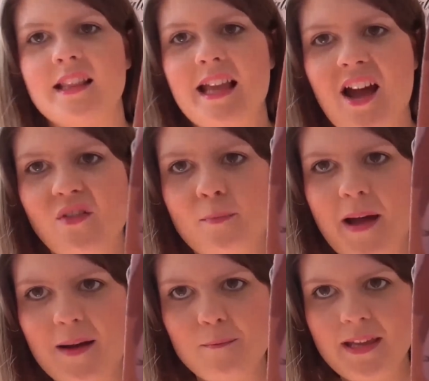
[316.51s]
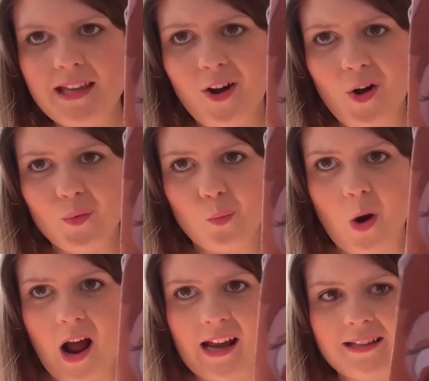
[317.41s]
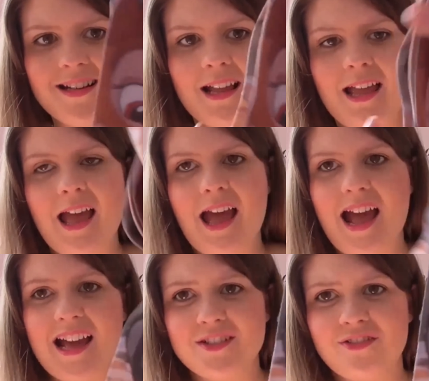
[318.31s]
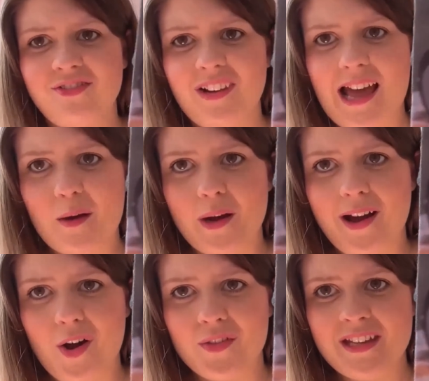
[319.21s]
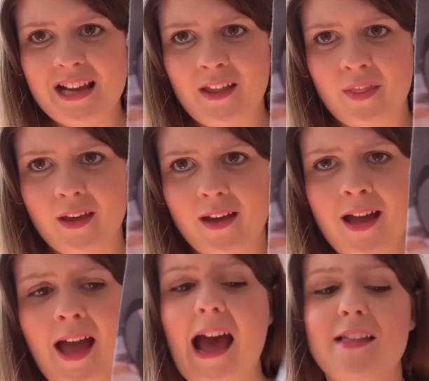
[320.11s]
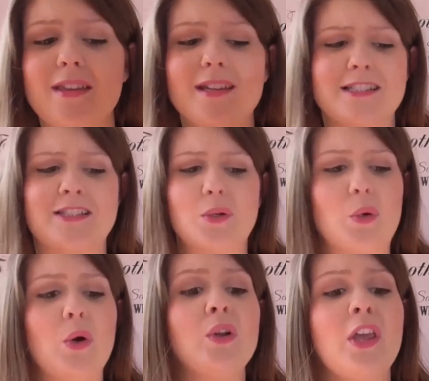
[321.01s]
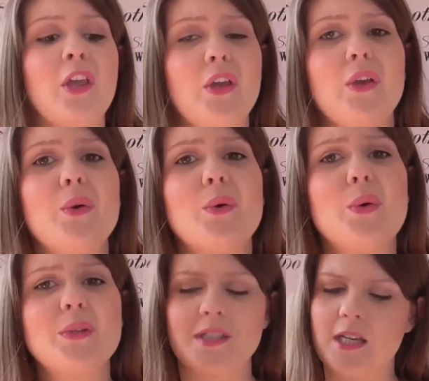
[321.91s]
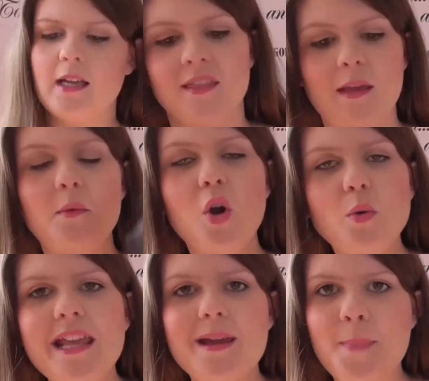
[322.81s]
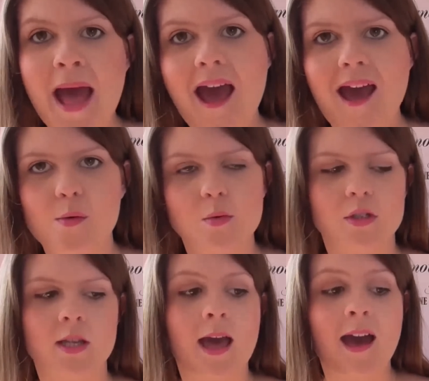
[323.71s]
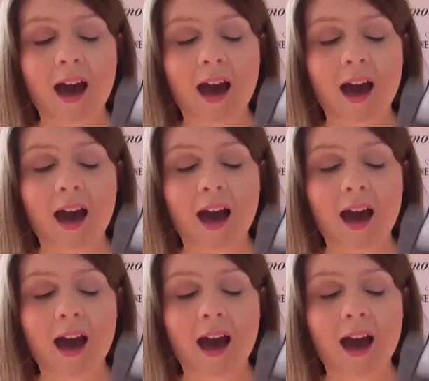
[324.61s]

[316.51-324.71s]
they have Bambi on one and Flower on the other, and they are so cute. They were only a pound.